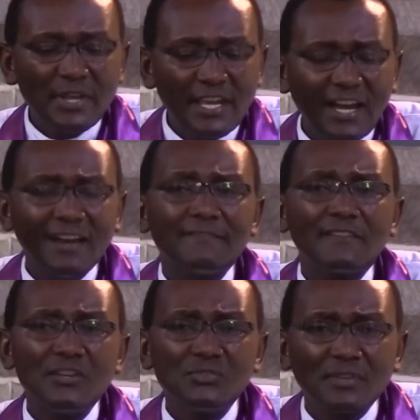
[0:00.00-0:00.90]
"We
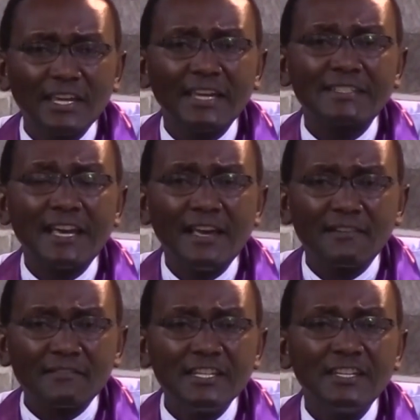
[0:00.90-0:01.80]
have to get
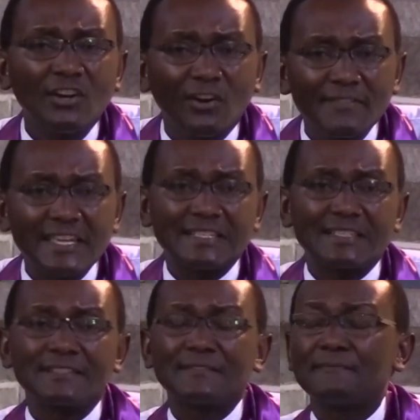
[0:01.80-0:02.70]
rid of
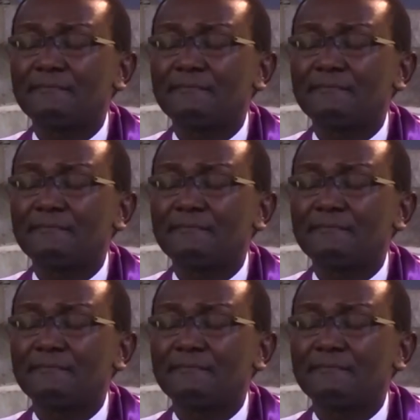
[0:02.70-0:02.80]
this."